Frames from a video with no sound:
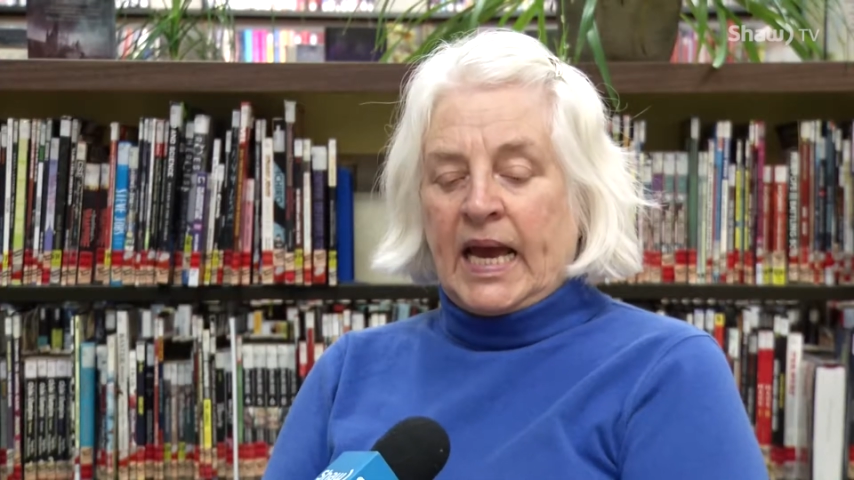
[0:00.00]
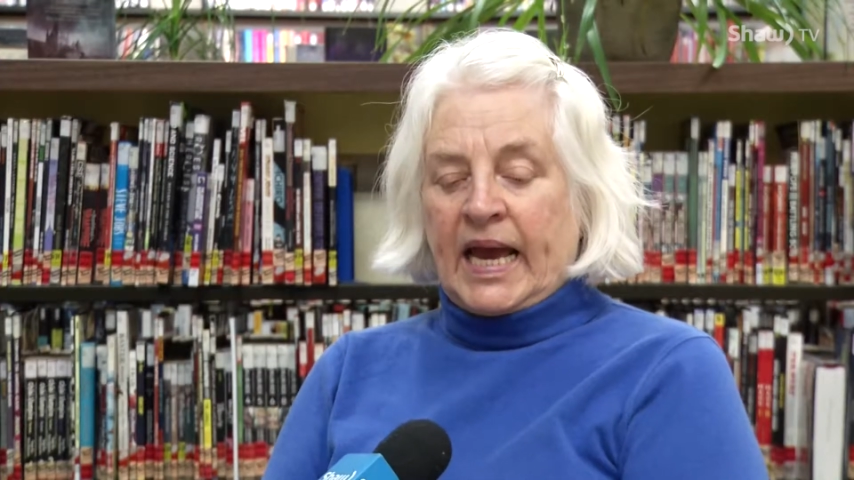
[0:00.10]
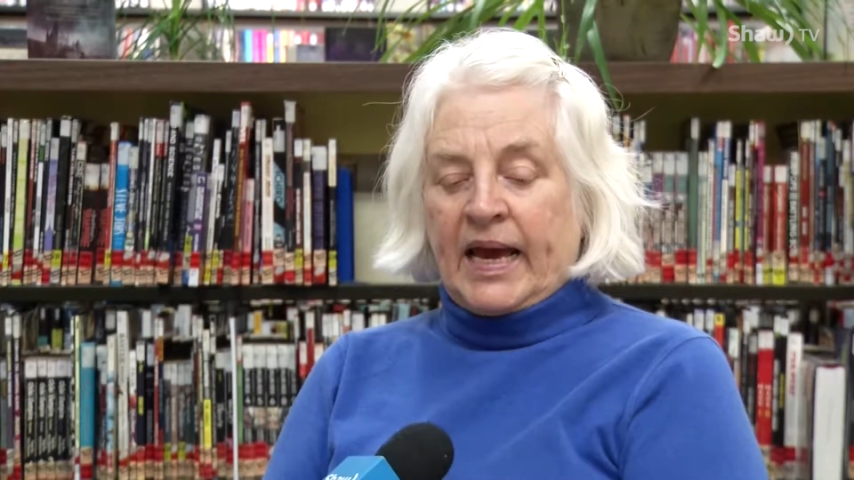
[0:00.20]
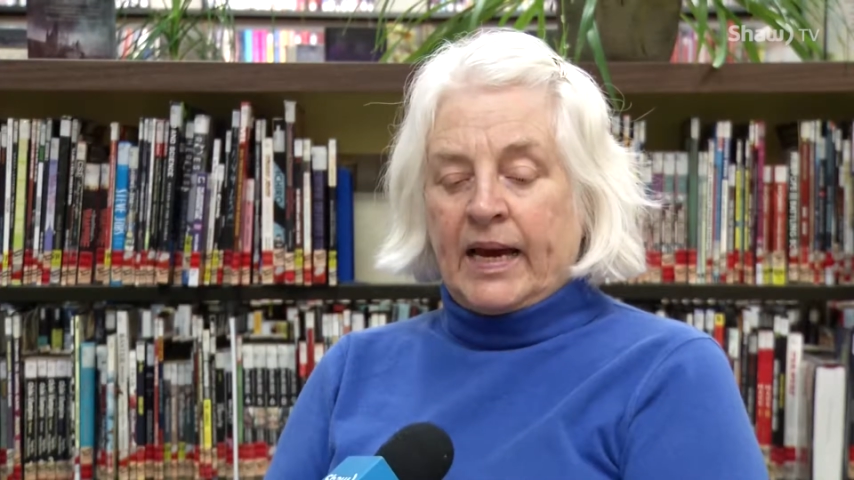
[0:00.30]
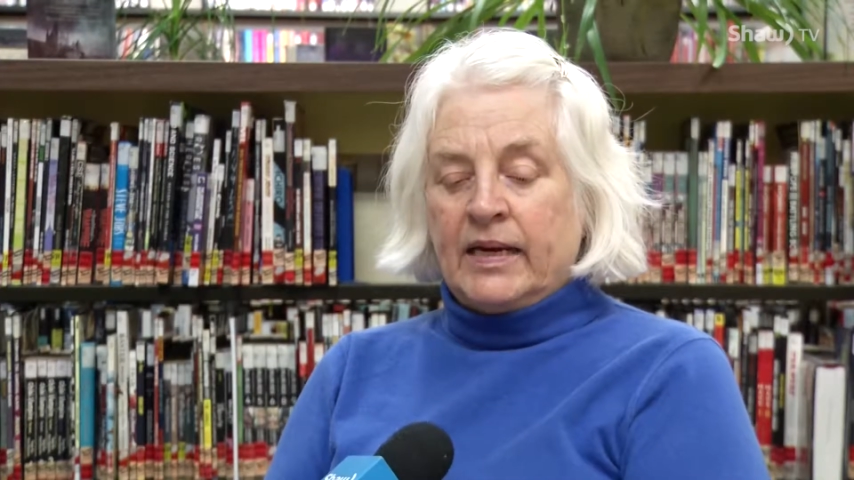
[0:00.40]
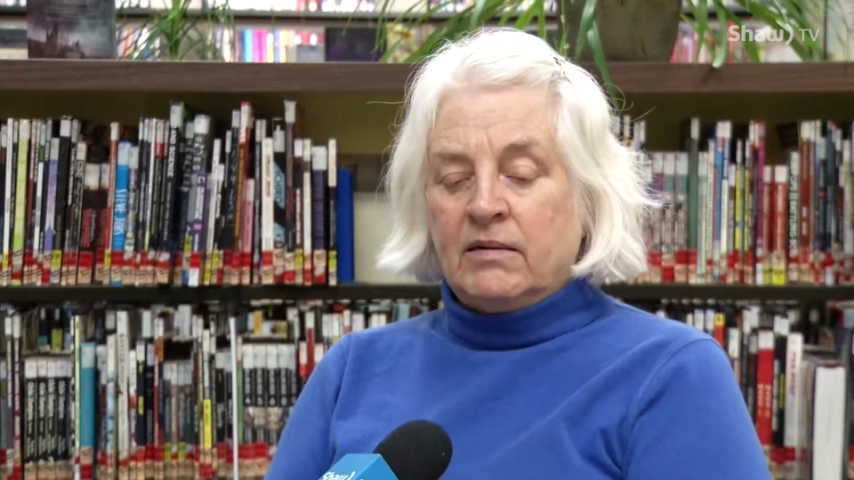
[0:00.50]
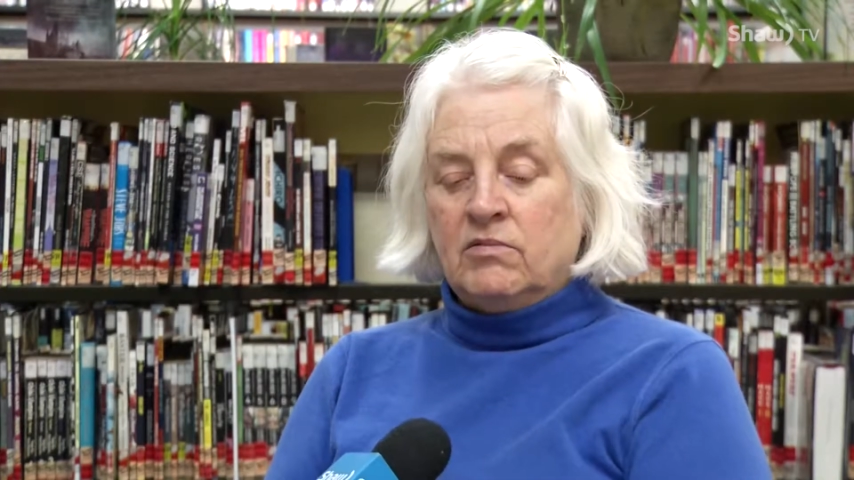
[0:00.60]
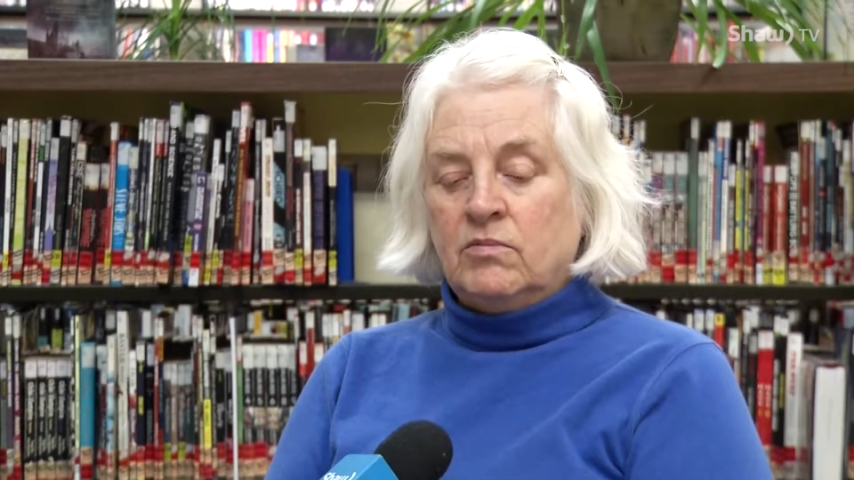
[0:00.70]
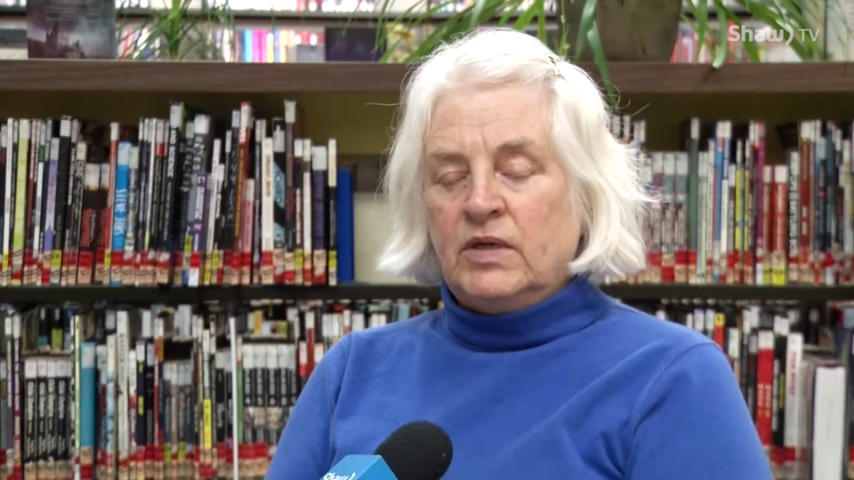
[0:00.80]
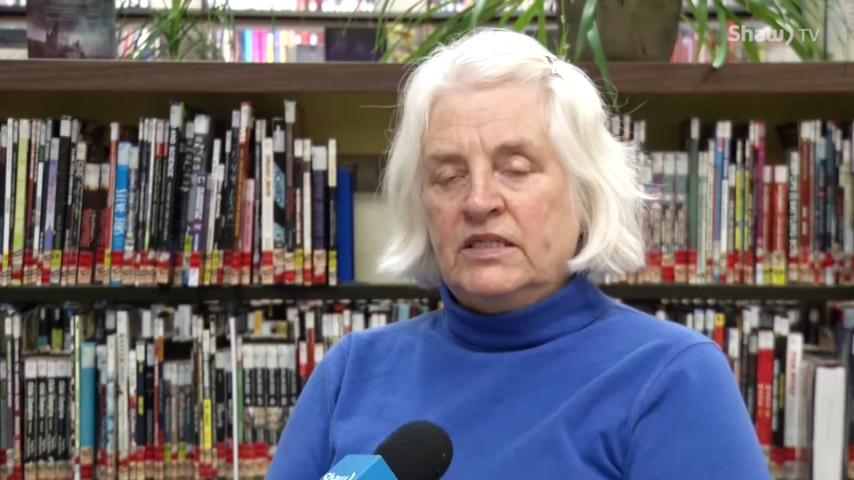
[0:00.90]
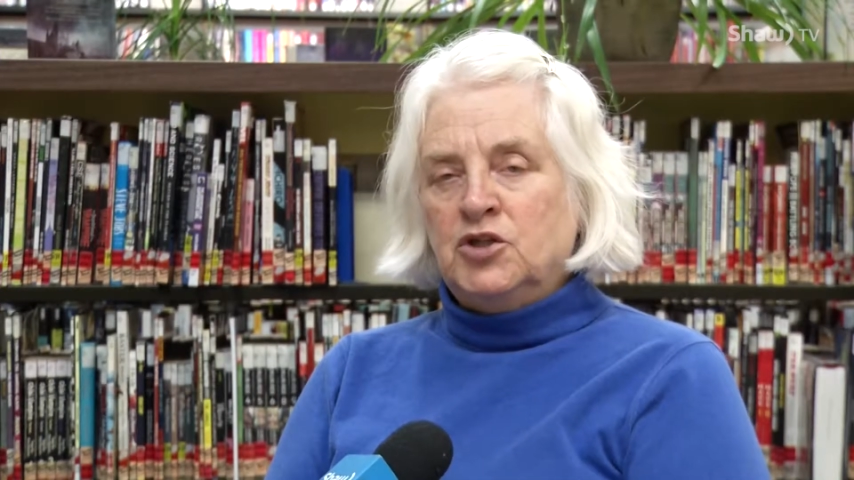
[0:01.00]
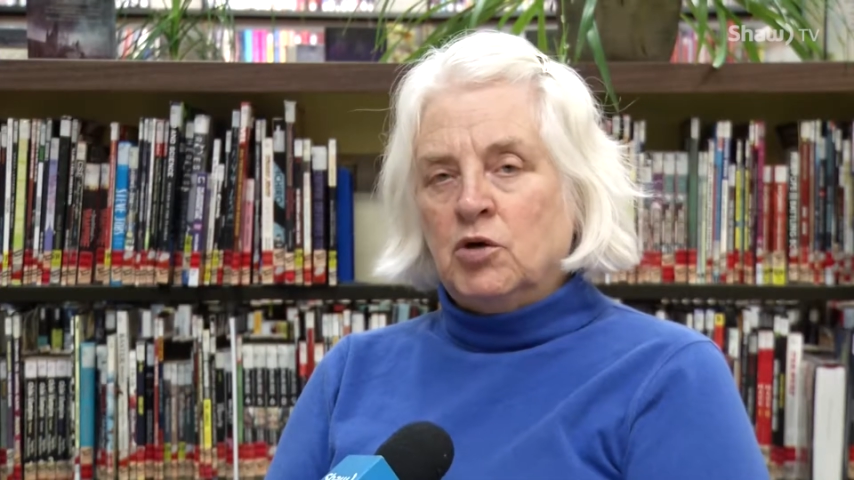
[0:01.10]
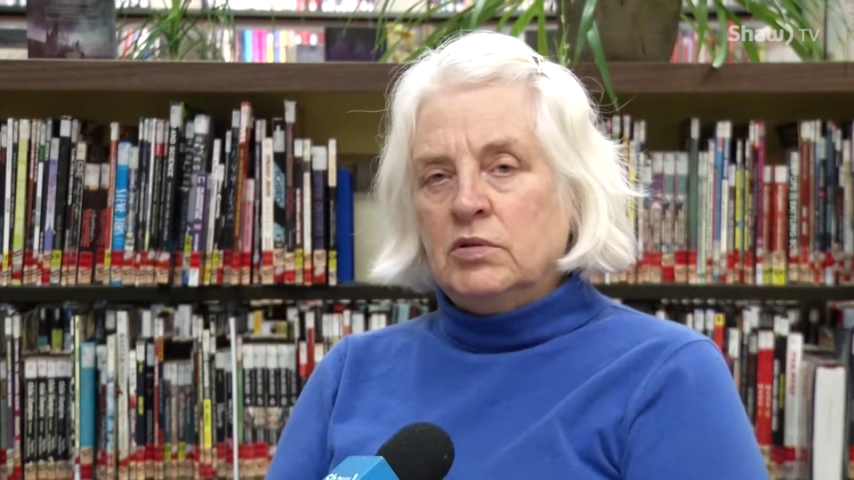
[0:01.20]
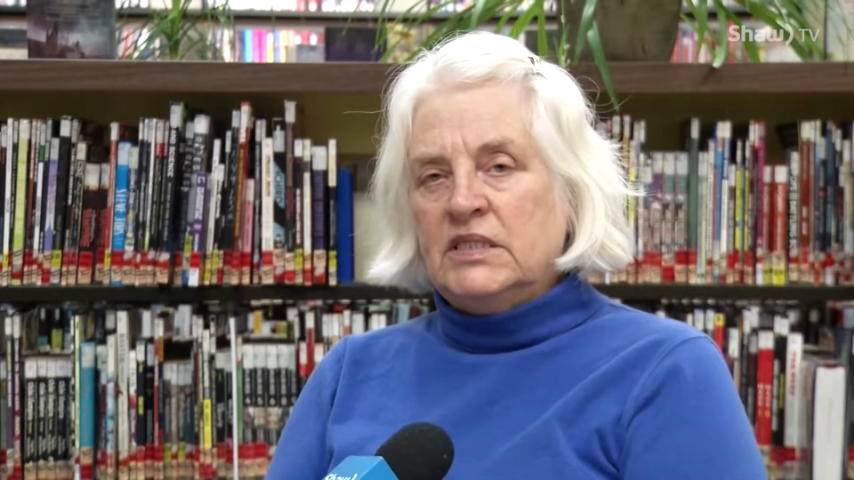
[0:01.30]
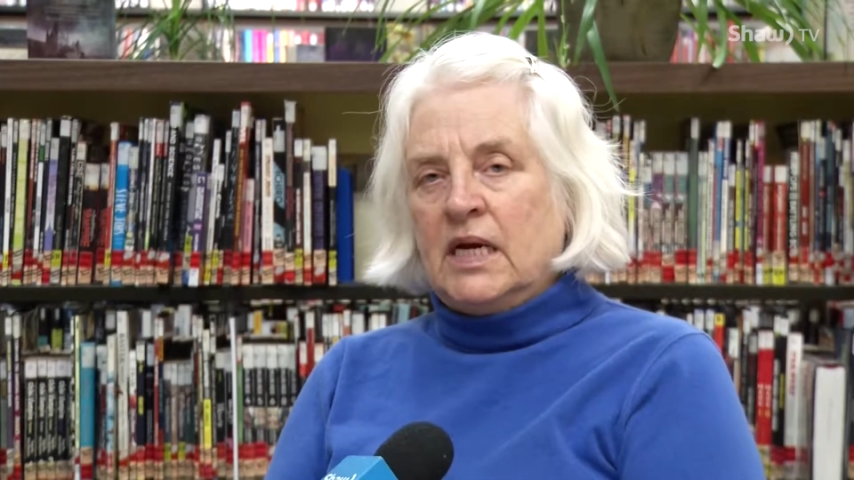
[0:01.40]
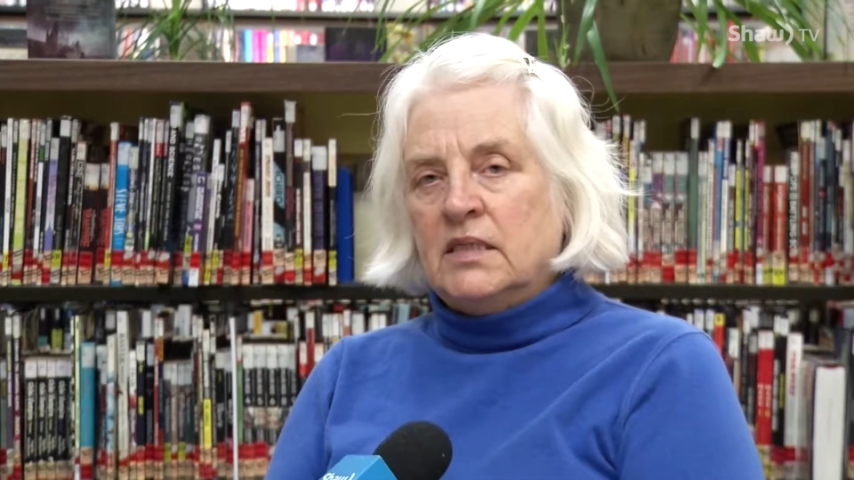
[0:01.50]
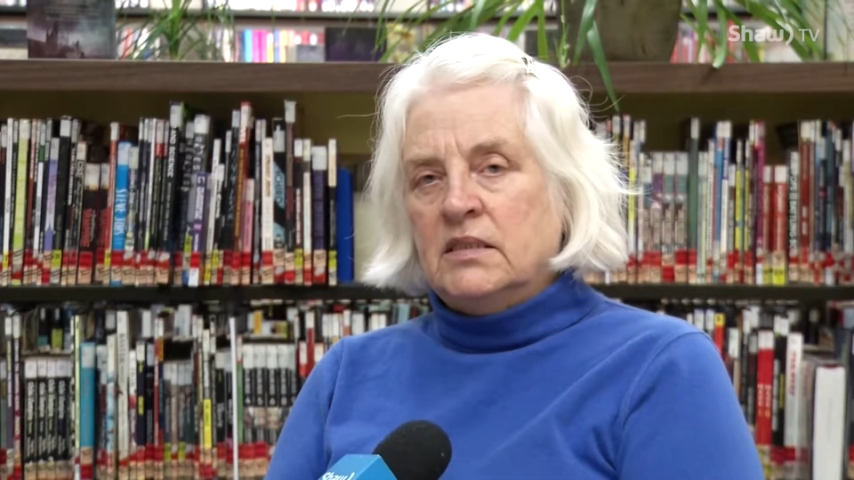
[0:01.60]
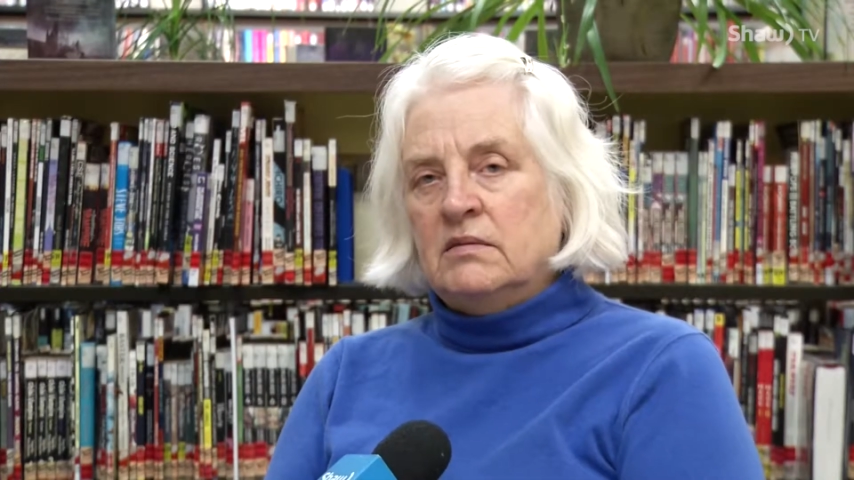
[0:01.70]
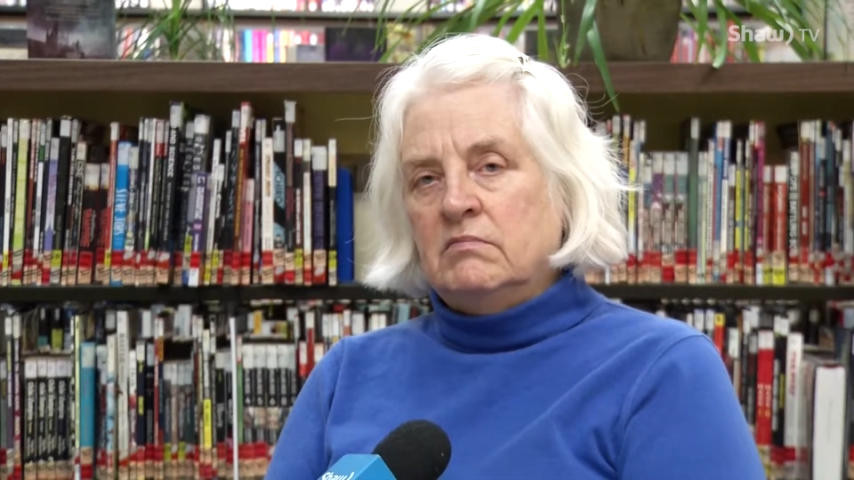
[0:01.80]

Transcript: And we chose that